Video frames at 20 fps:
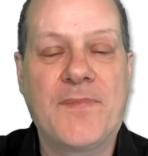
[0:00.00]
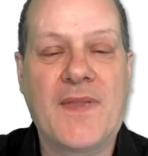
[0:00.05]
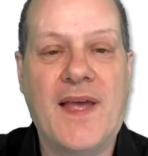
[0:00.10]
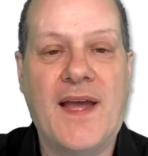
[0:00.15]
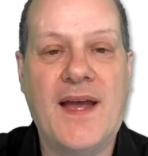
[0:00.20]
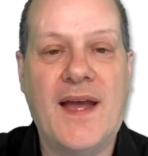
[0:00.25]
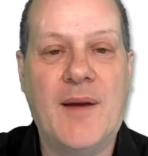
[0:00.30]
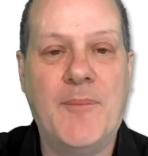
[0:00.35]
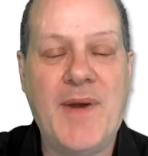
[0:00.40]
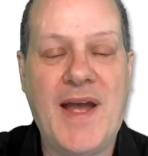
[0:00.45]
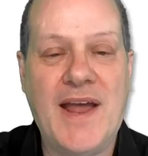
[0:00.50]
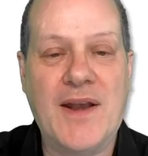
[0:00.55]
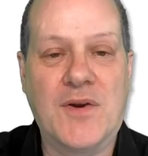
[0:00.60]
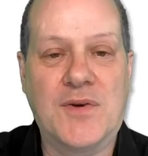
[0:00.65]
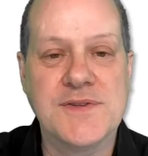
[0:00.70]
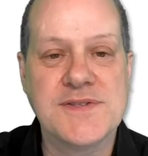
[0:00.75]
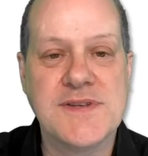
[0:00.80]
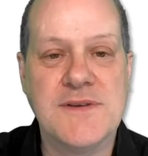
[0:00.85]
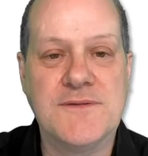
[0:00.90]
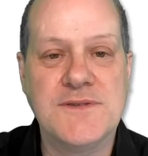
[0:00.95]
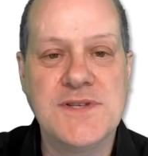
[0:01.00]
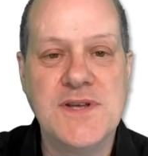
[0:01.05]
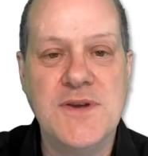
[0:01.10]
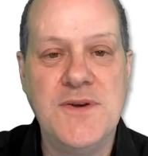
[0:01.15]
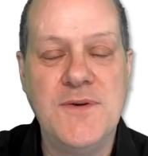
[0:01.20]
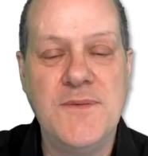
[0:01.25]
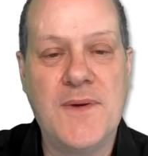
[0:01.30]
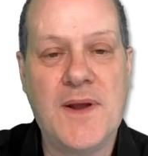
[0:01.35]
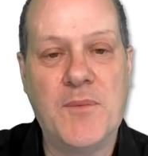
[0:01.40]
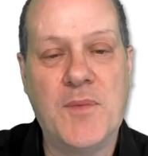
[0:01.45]
at odds of
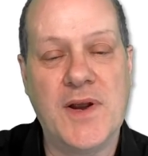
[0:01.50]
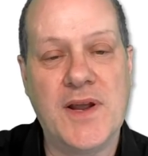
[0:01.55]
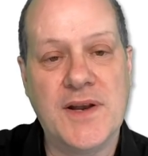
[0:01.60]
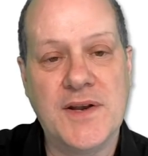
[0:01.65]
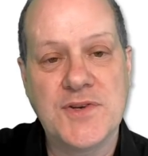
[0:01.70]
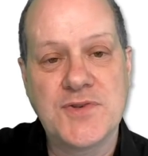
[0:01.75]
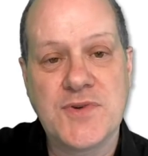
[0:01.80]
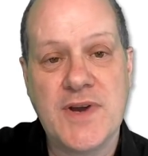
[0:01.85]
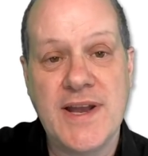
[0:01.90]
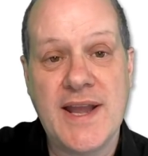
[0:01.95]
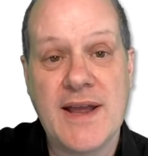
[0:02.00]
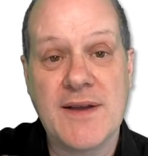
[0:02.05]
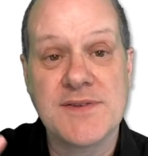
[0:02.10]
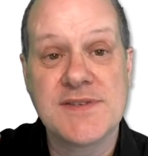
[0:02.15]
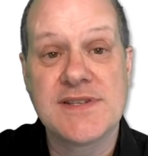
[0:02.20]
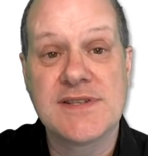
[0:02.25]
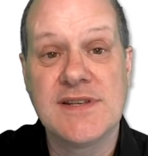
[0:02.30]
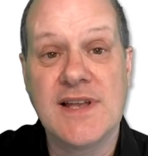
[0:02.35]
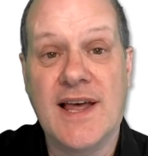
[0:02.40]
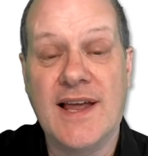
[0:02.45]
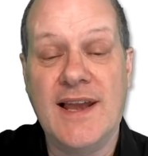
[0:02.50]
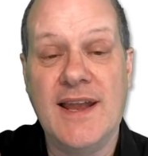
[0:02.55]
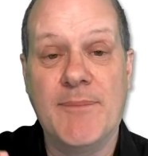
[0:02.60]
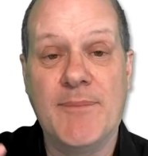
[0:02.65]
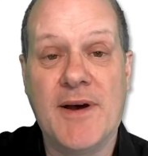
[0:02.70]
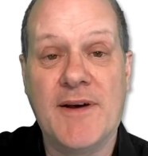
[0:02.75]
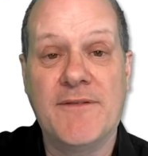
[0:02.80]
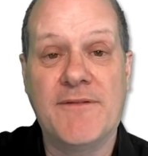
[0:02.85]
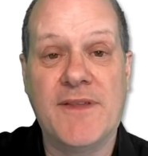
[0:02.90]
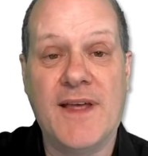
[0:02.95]
2, and we're going to trade out slightly
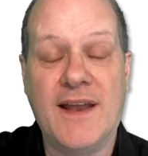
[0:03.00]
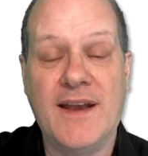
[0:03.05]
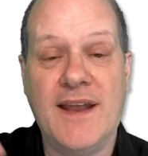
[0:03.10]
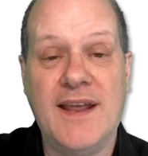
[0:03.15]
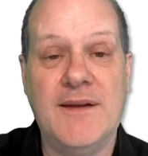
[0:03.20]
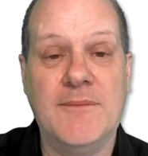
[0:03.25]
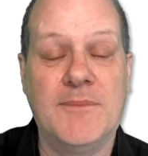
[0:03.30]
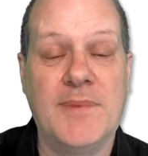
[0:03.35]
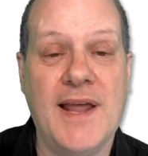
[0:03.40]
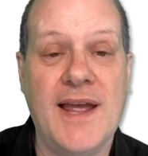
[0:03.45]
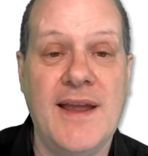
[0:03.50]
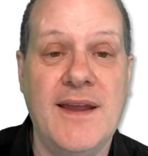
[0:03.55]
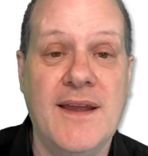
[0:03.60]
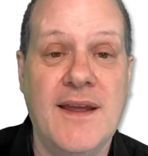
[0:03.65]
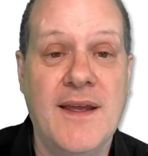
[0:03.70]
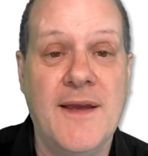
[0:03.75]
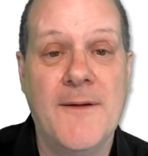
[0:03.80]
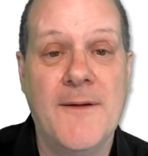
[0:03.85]
above that in play.